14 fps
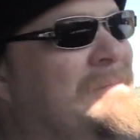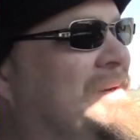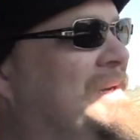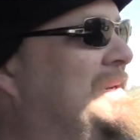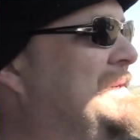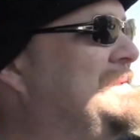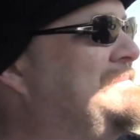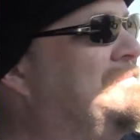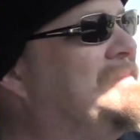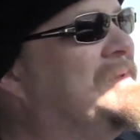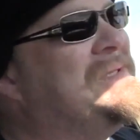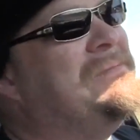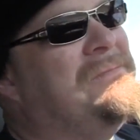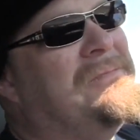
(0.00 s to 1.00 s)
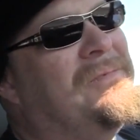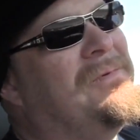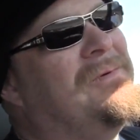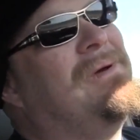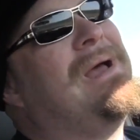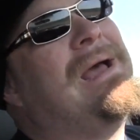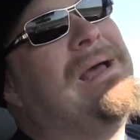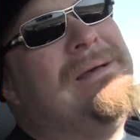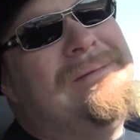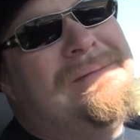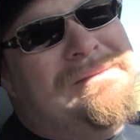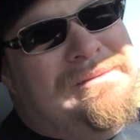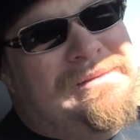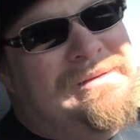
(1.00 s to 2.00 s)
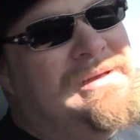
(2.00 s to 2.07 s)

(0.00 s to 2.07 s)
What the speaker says: but it's wow.